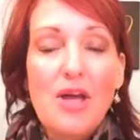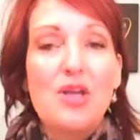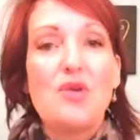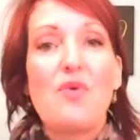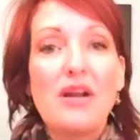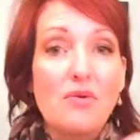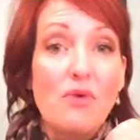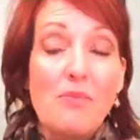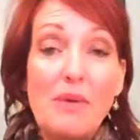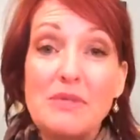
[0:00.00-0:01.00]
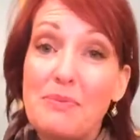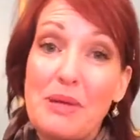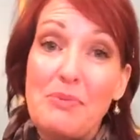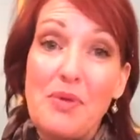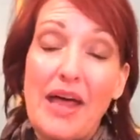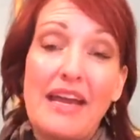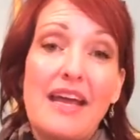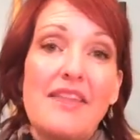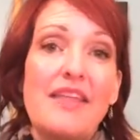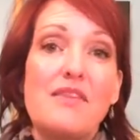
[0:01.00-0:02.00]
You want to rope up to people that
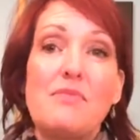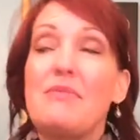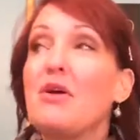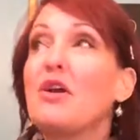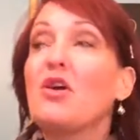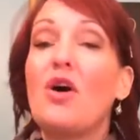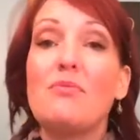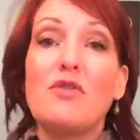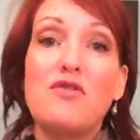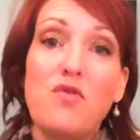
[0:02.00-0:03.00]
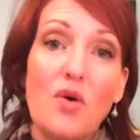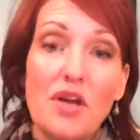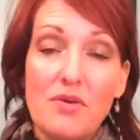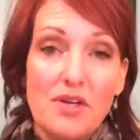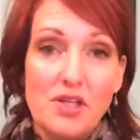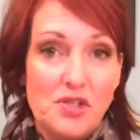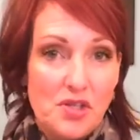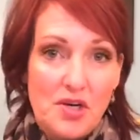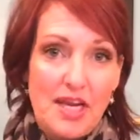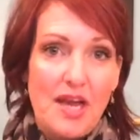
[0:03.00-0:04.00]
that have maybe already gone before you in a
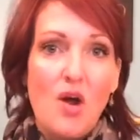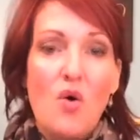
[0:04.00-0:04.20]
journey